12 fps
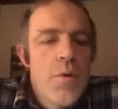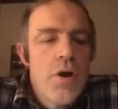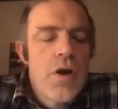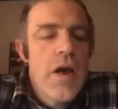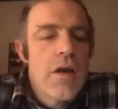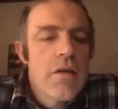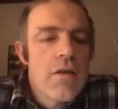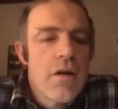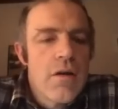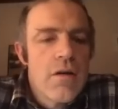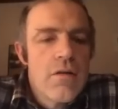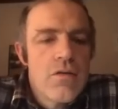
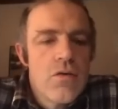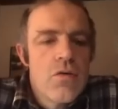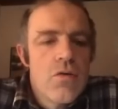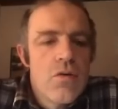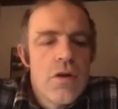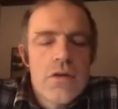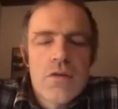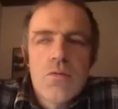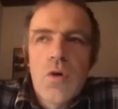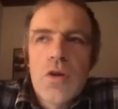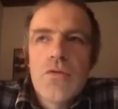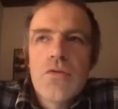hectare. So it's
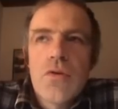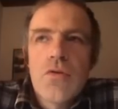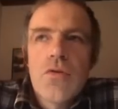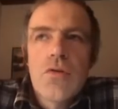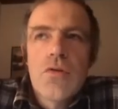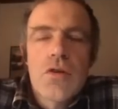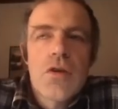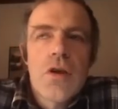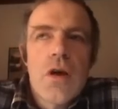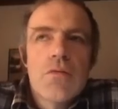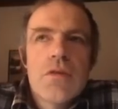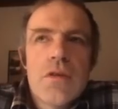1 ton or
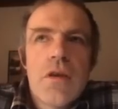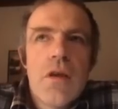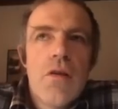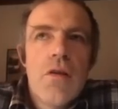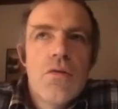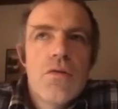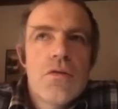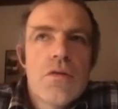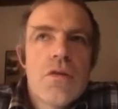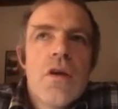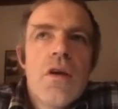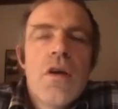1,000 kilos
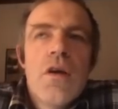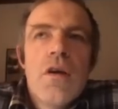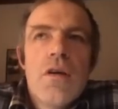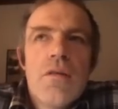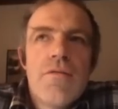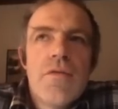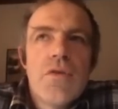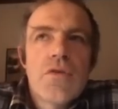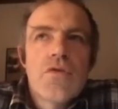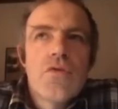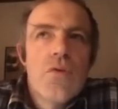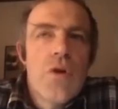for
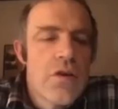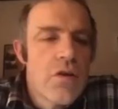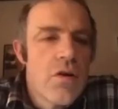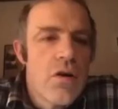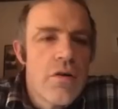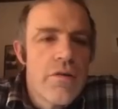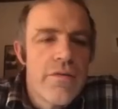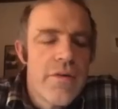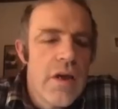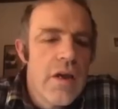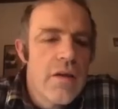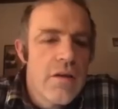2.5
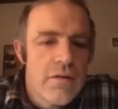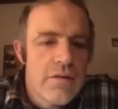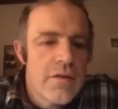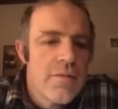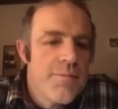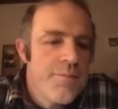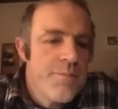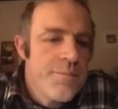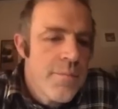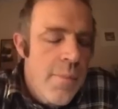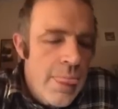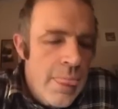acres.
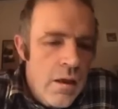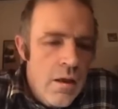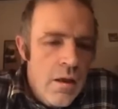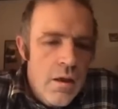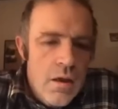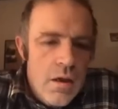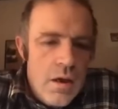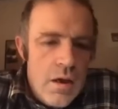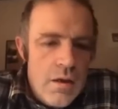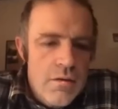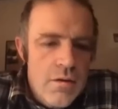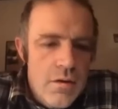
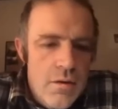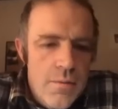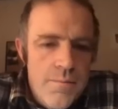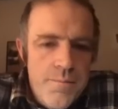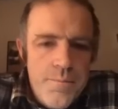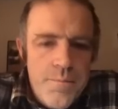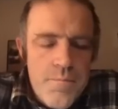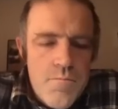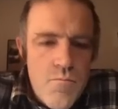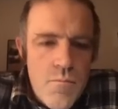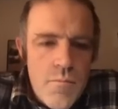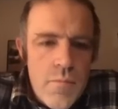And
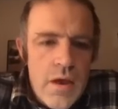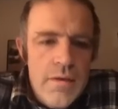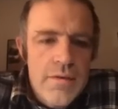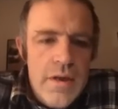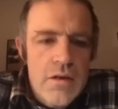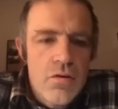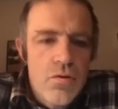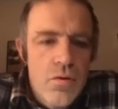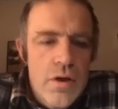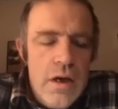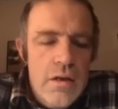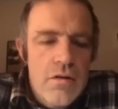then you
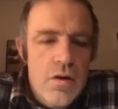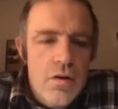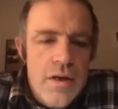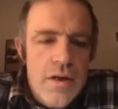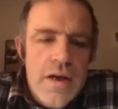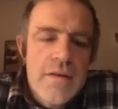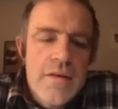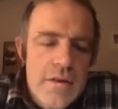can already